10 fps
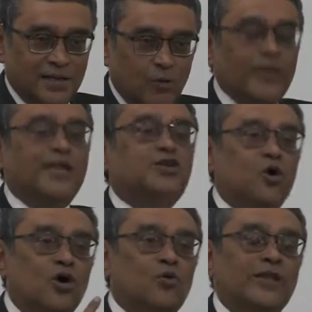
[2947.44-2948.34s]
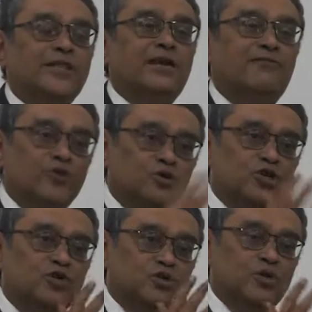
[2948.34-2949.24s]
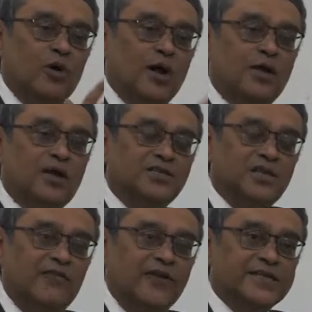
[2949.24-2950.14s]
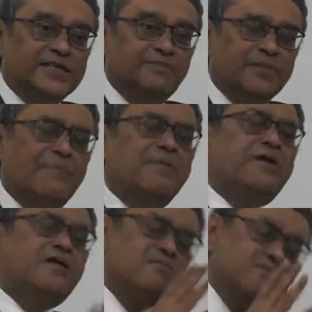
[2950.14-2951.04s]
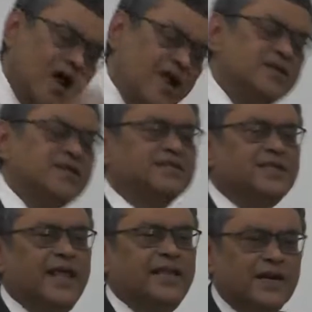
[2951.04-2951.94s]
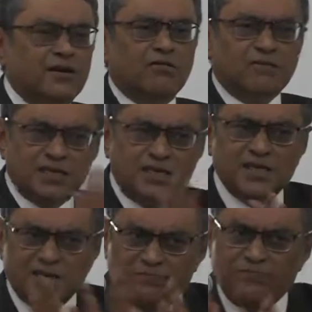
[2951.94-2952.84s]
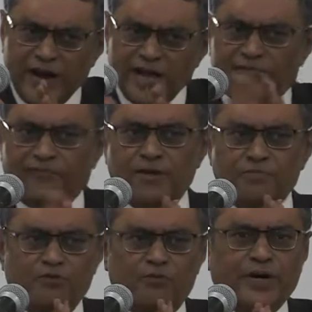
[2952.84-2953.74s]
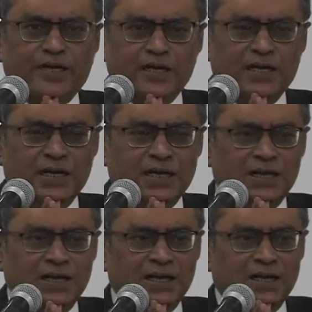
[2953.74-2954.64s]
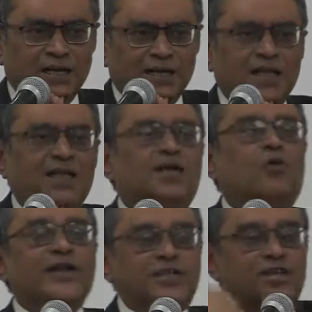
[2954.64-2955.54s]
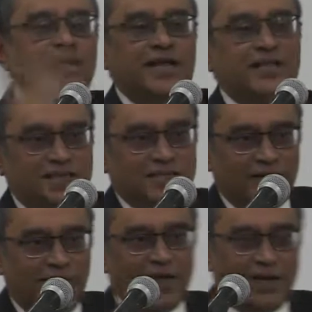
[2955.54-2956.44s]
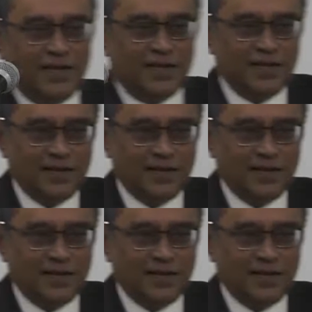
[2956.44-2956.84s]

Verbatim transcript: when they talk, when they refuse to use the word conservatism, they may be right in saying that, look, this is a very different movement. The question is, really,